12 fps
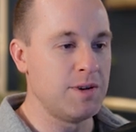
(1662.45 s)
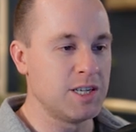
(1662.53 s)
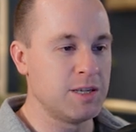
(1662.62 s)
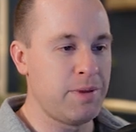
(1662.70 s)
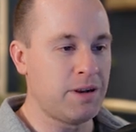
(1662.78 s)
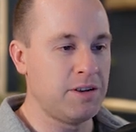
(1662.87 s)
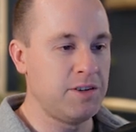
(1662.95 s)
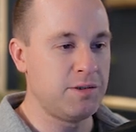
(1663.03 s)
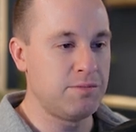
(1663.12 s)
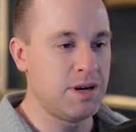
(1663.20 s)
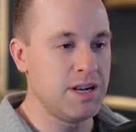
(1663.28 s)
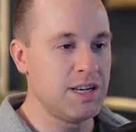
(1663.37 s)
I expect it to
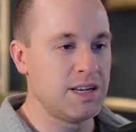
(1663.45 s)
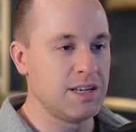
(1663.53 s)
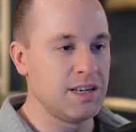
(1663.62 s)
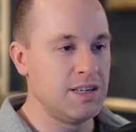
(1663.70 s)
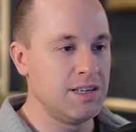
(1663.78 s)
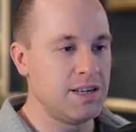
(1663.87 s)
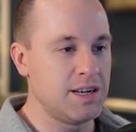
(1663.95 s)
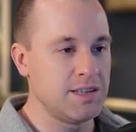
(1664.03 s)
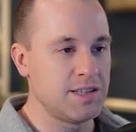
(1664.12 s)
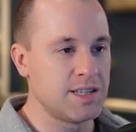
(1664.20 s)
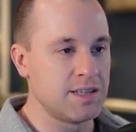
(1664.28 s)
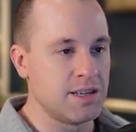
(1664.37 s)
break, and it
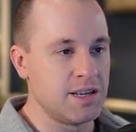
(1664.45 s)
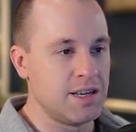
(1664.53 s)
does.